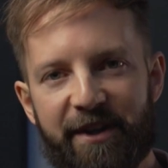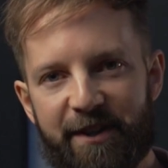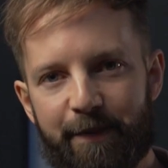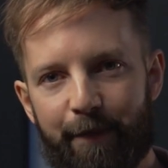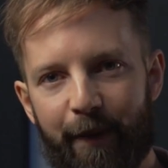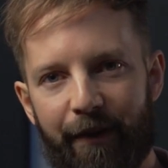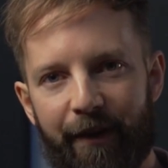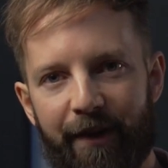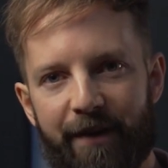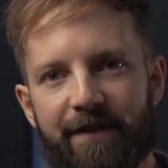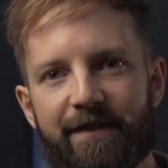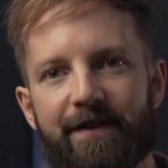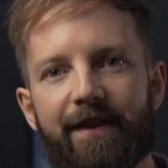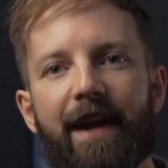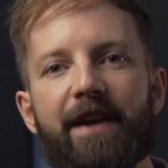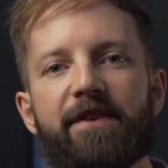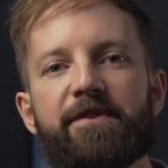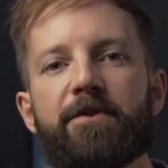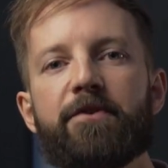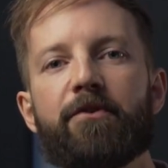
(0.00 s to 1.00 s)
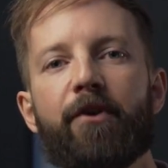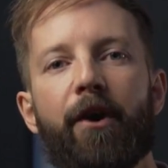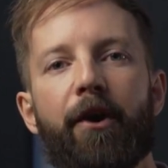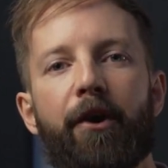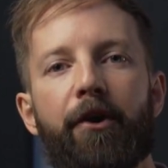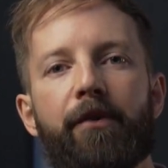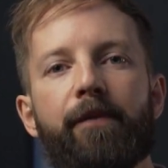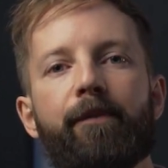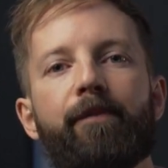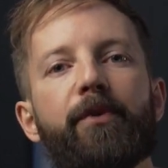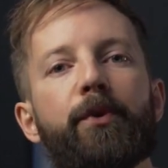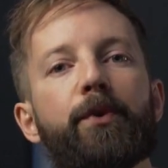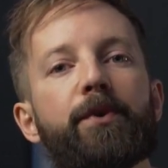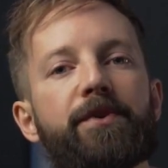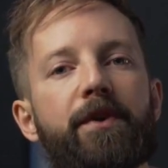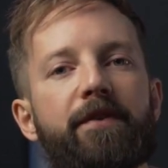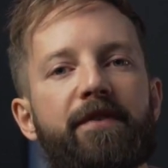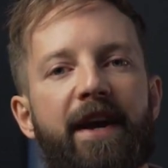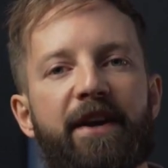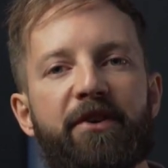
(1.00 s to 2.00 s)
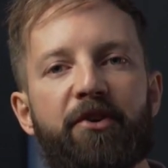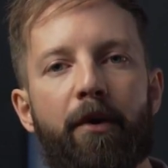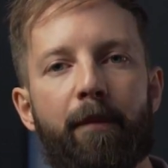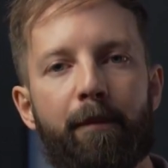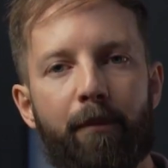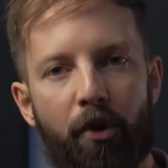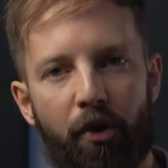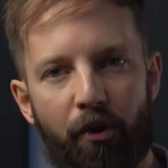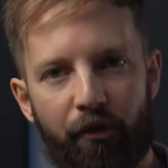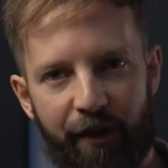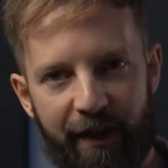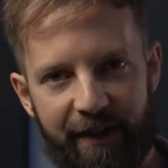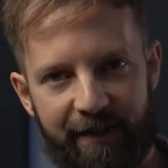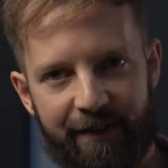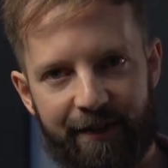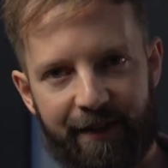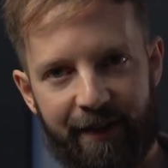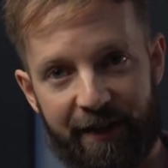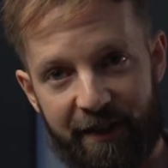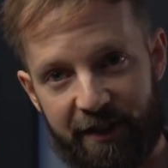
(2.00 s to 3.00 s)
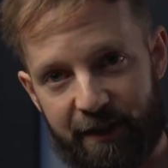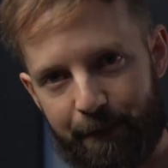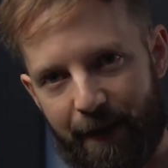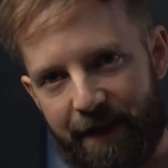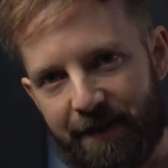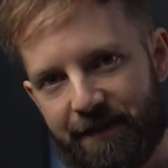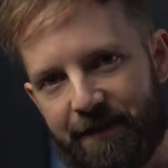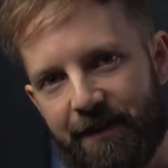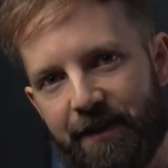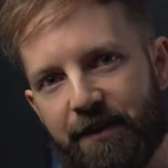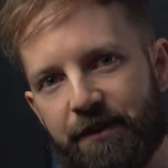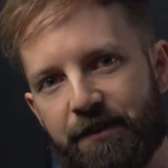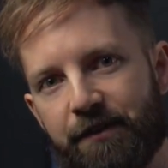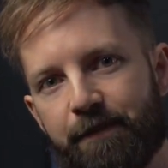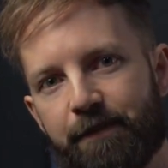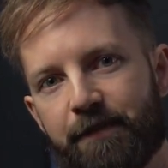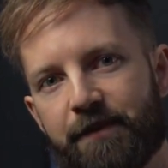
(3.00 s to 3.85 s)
experience, as you grow, you also take on more risk and expenses.